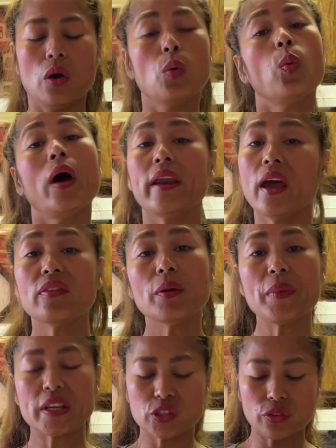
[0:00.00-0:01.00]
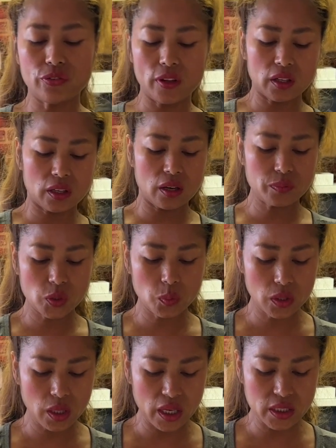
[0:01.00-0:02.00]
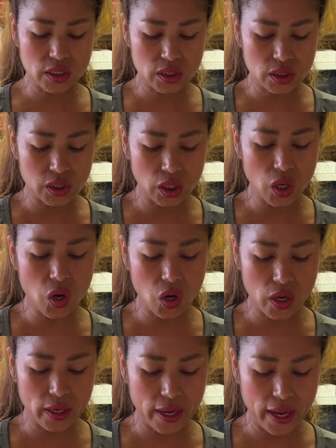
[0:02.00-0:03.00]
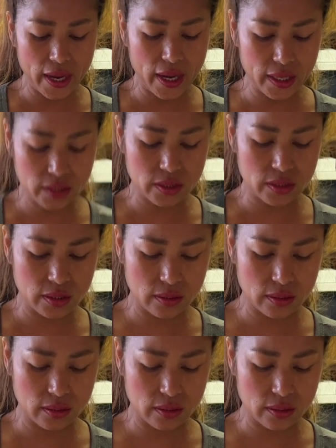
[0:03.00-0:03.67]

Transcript: Whatever makes you feel comfortable, as long as